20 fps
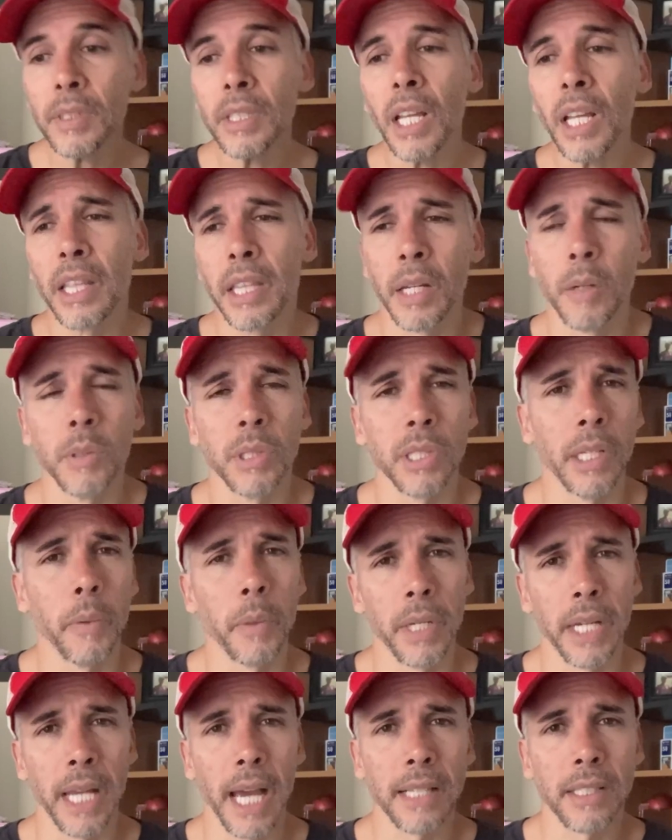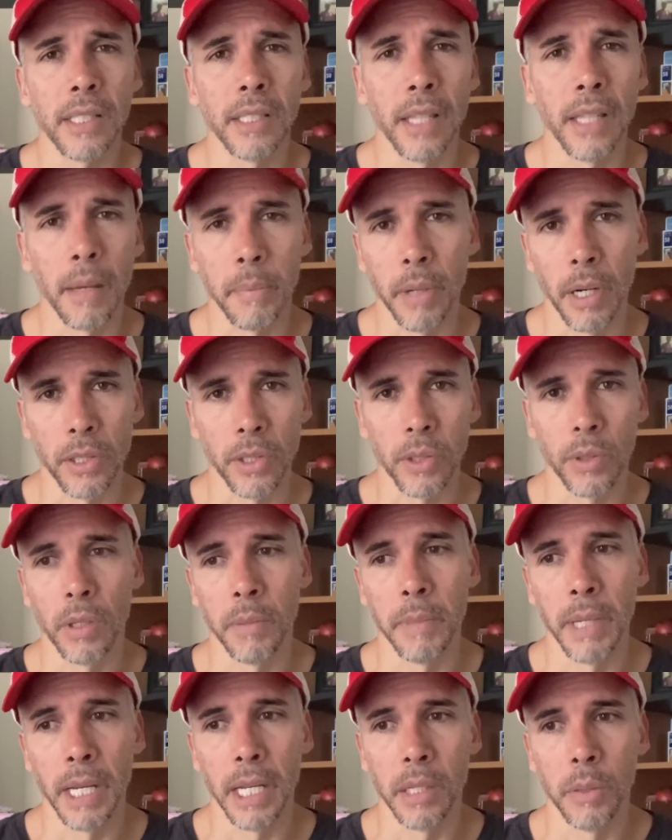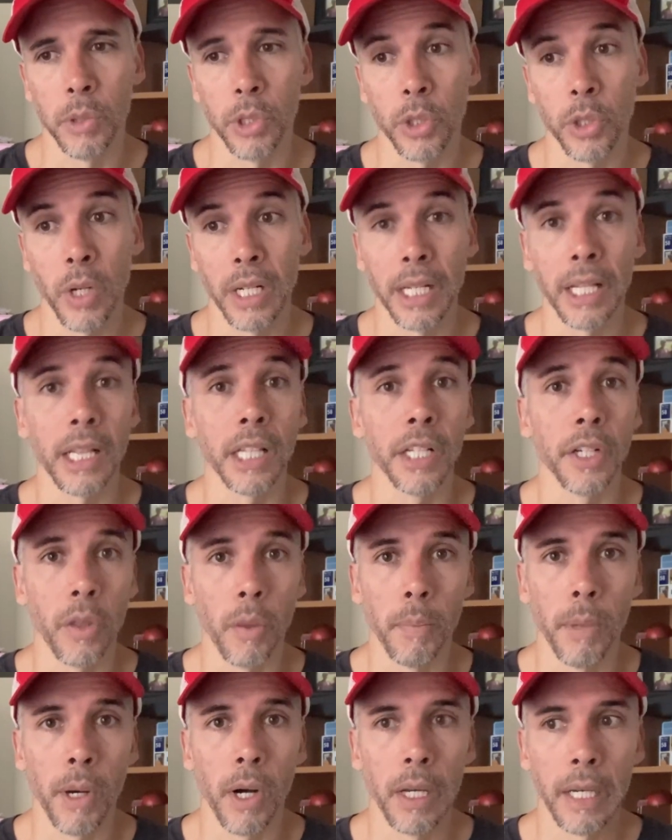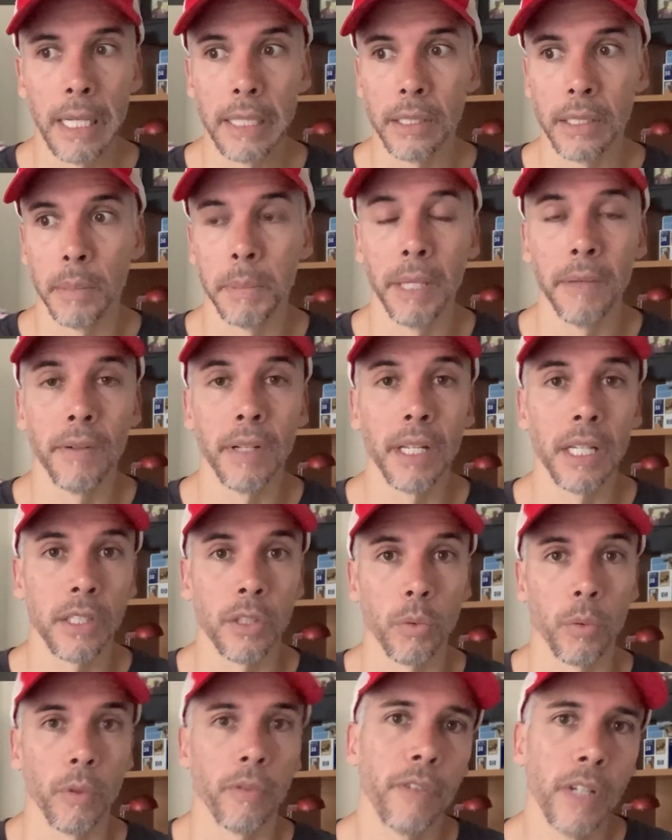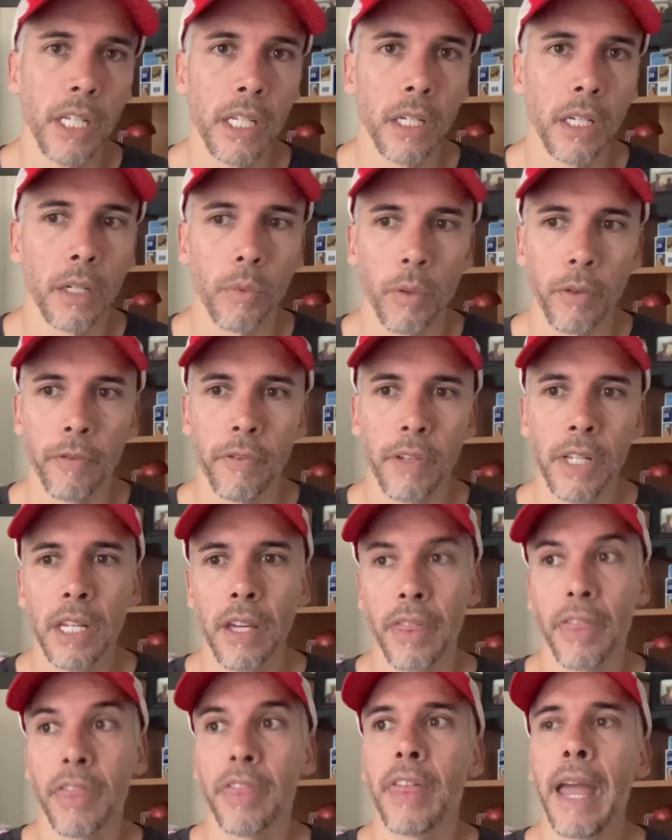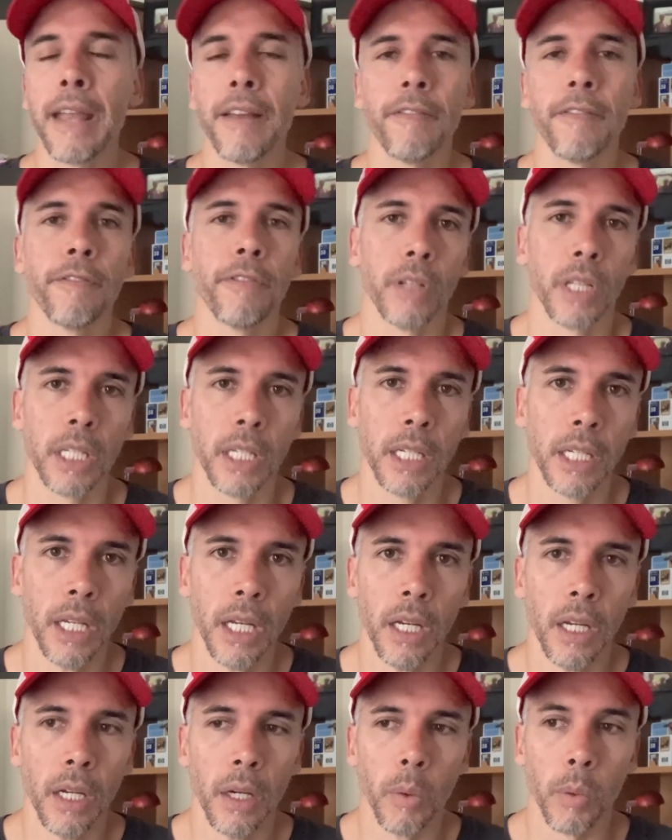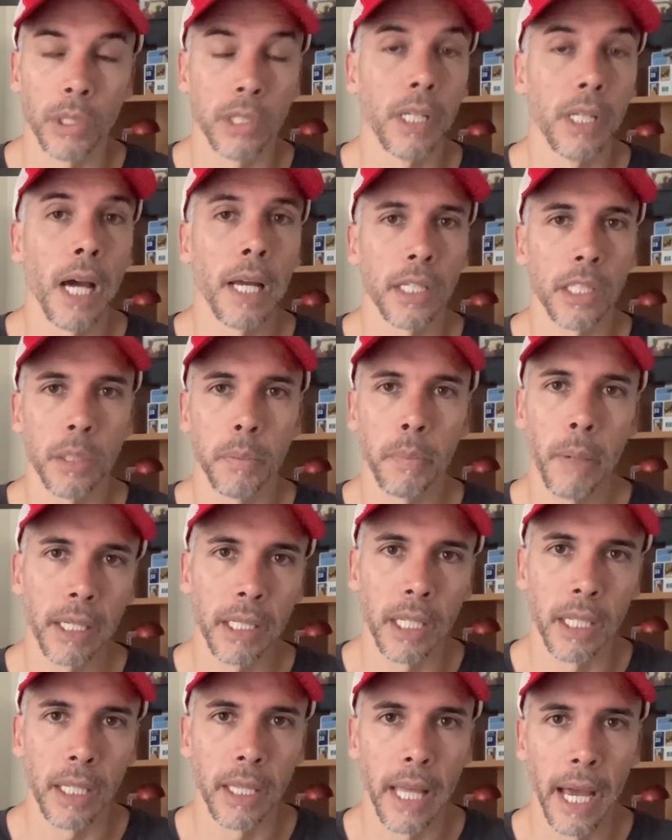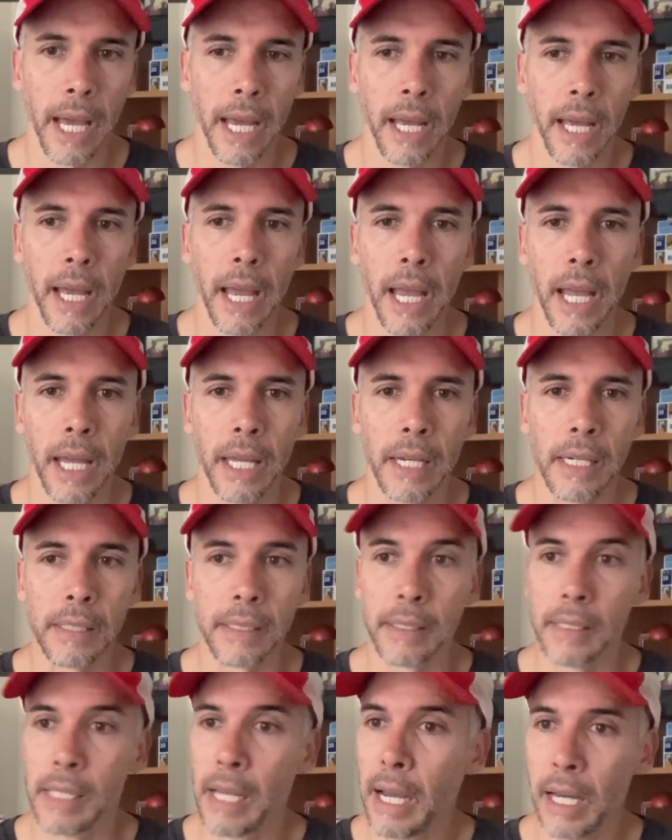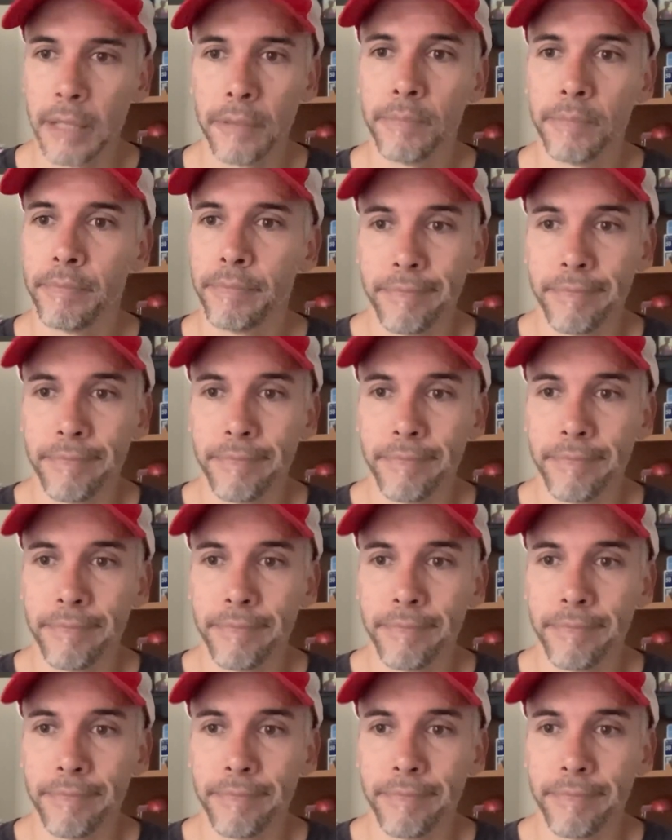I think it was Lewandowski that pressured him, and he was trying to clear the ball and ends up giving it to Raphinha, and Raphinha thankfully was not expecting that and is not